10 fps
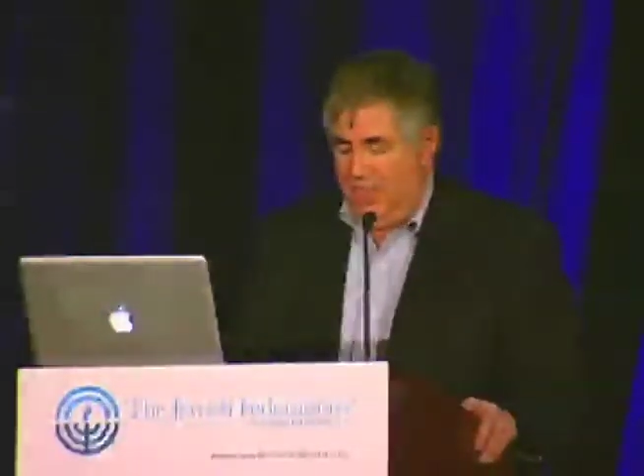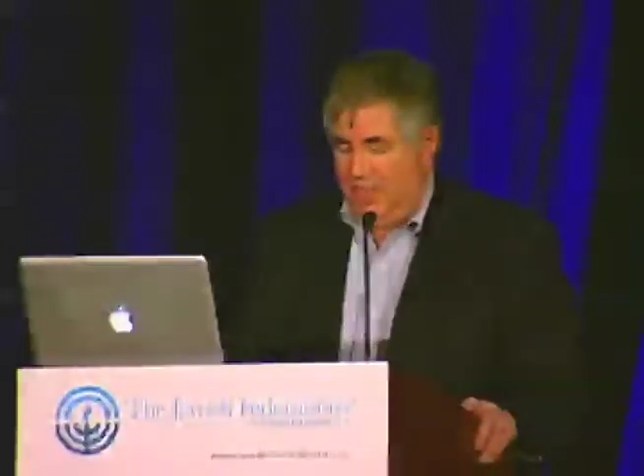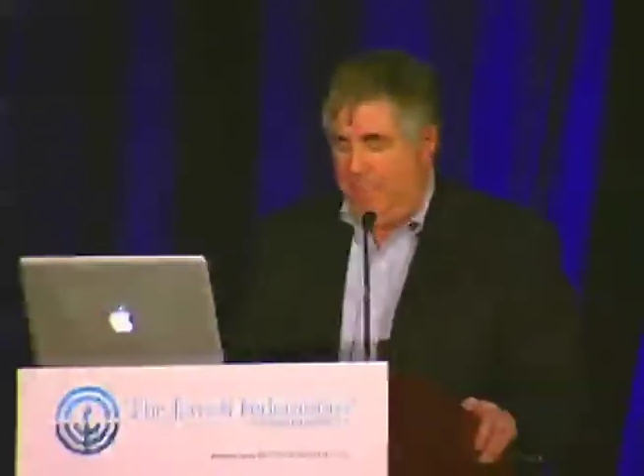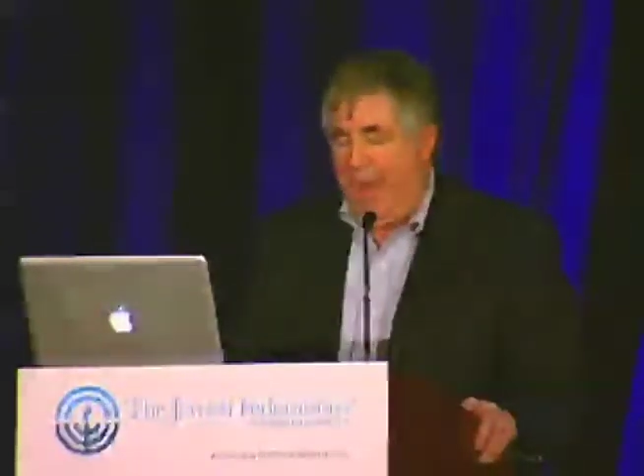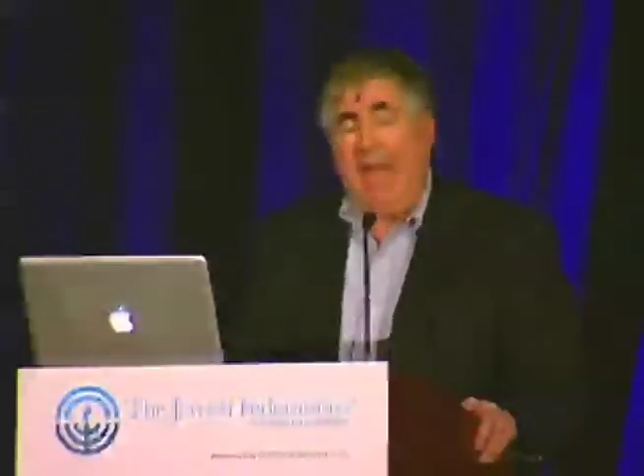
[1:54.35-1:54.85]

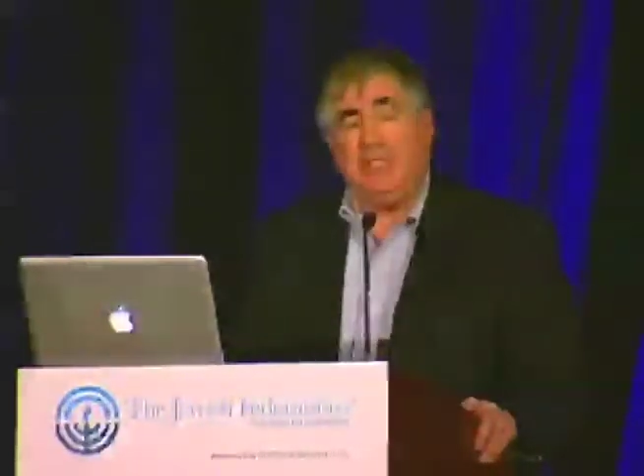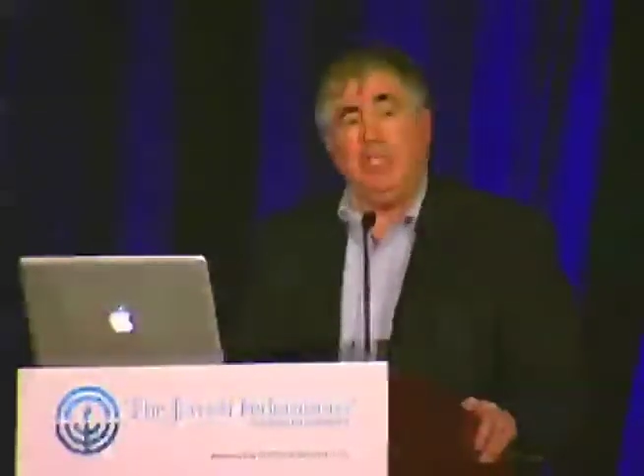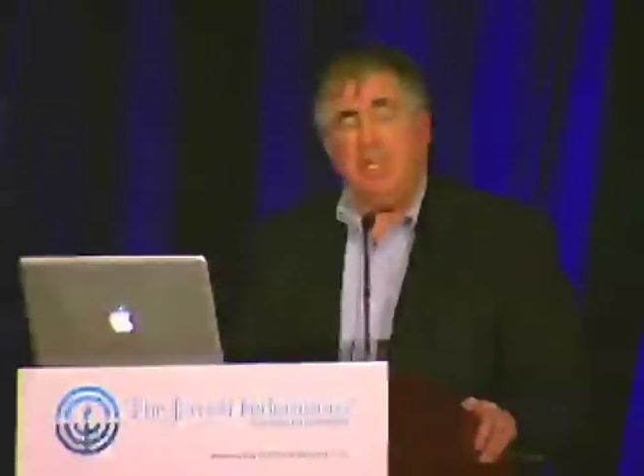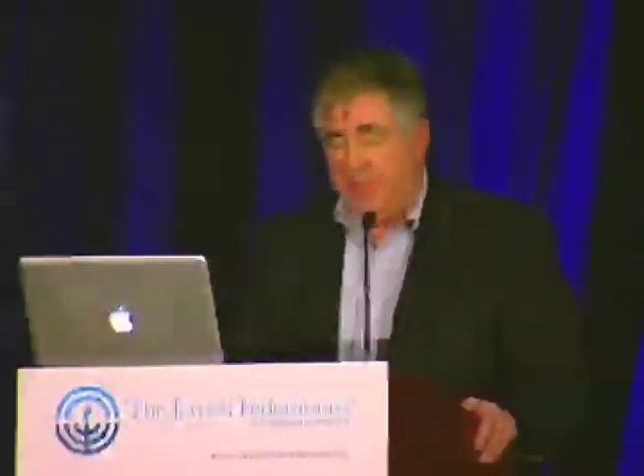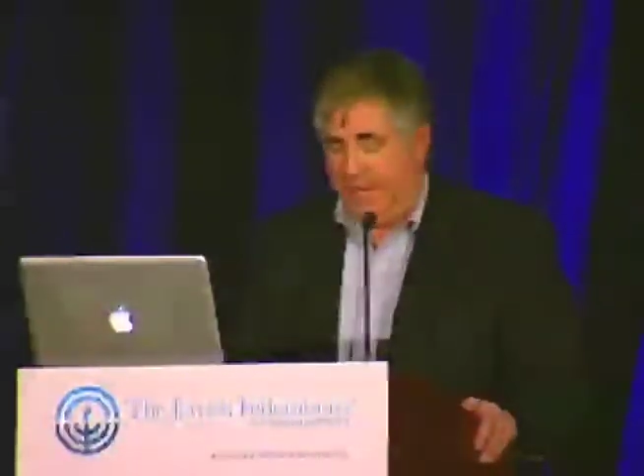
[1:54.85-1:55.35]
The
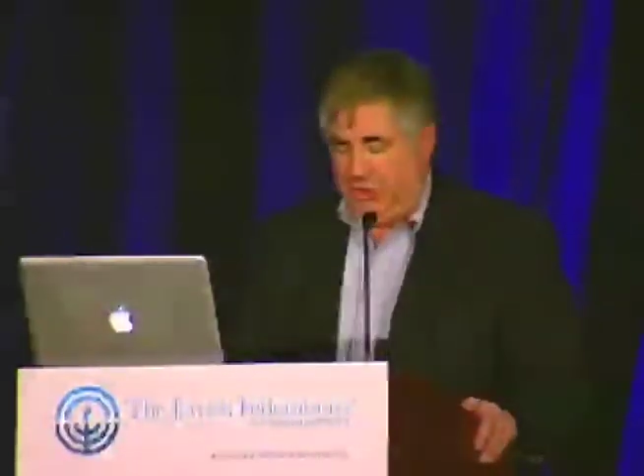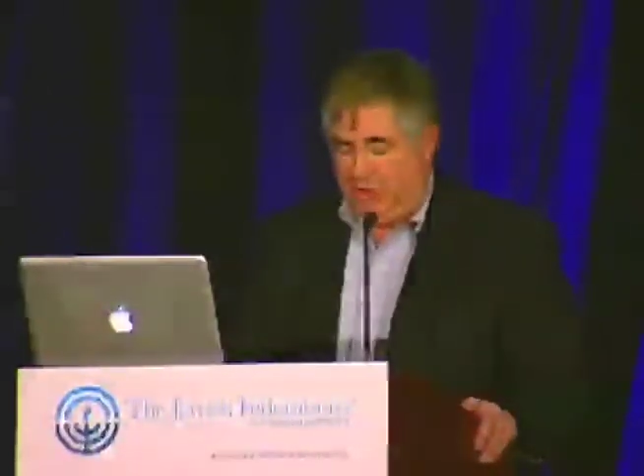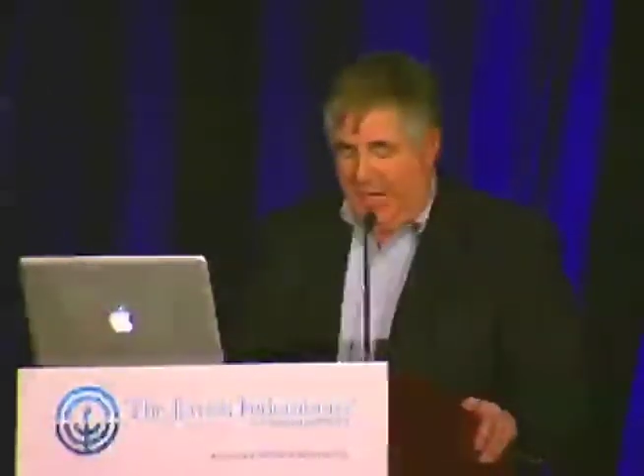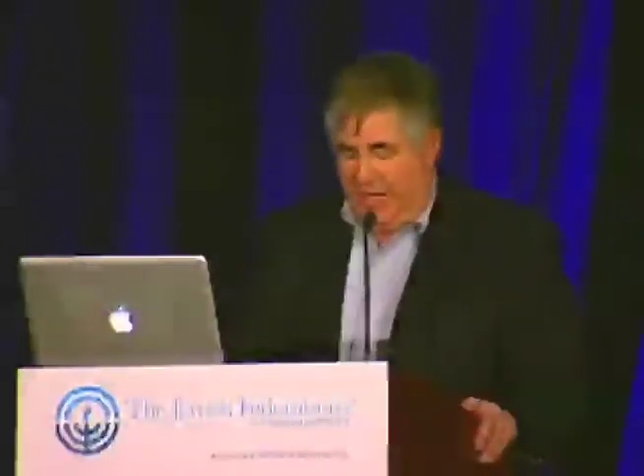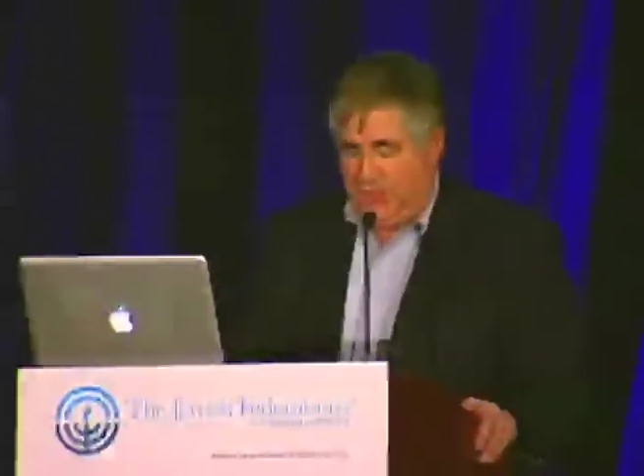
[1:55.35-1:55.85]
passion to make
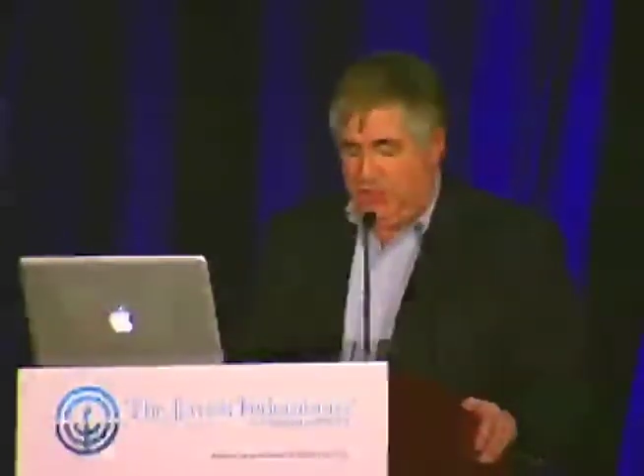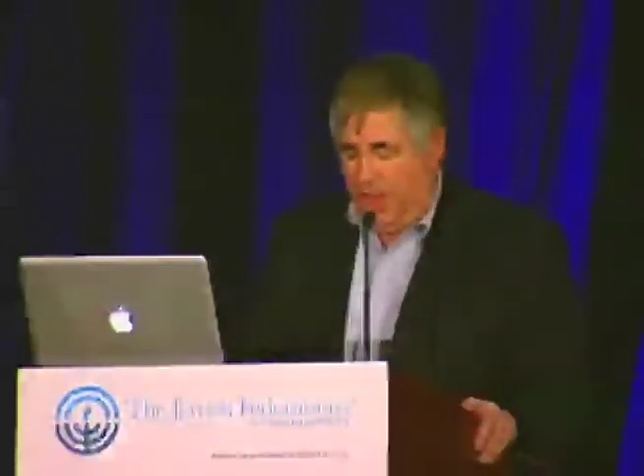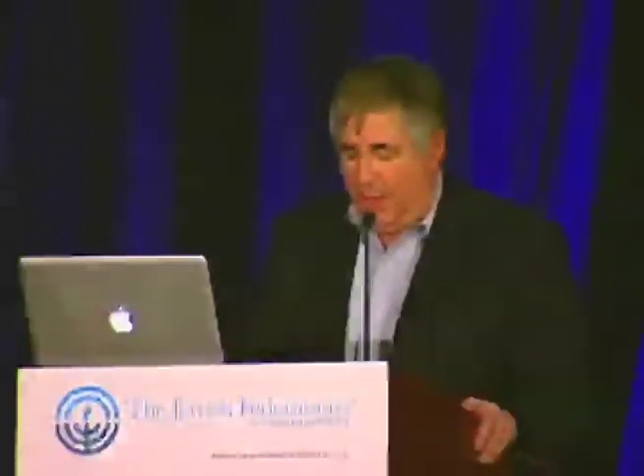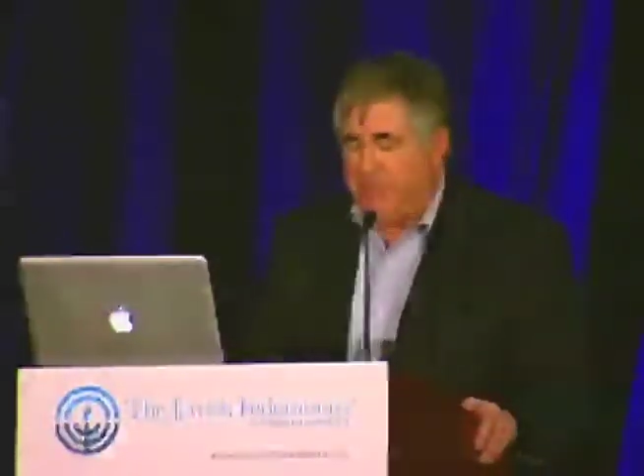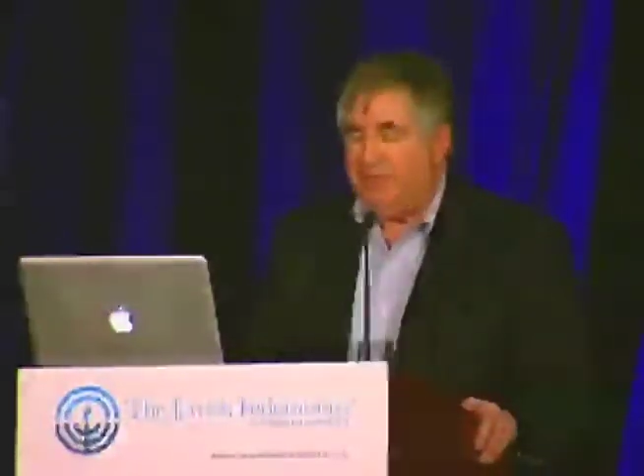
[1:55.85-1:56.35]
change
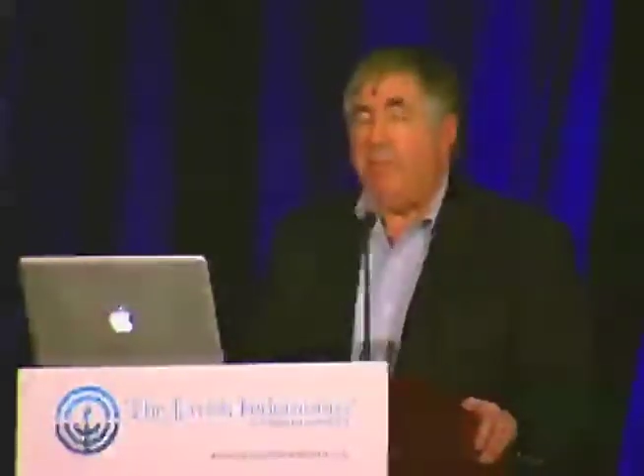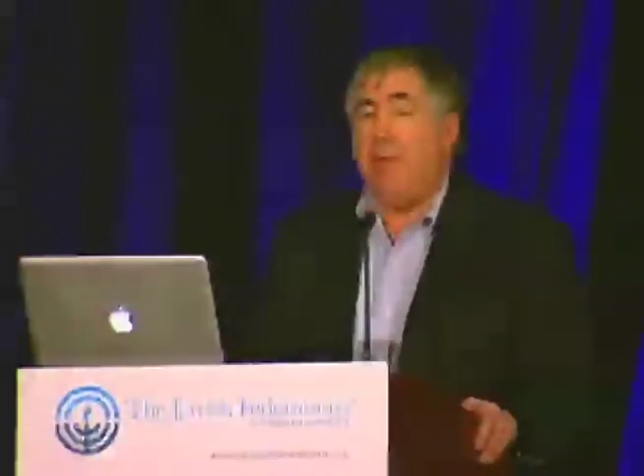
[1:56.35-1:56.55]
comes from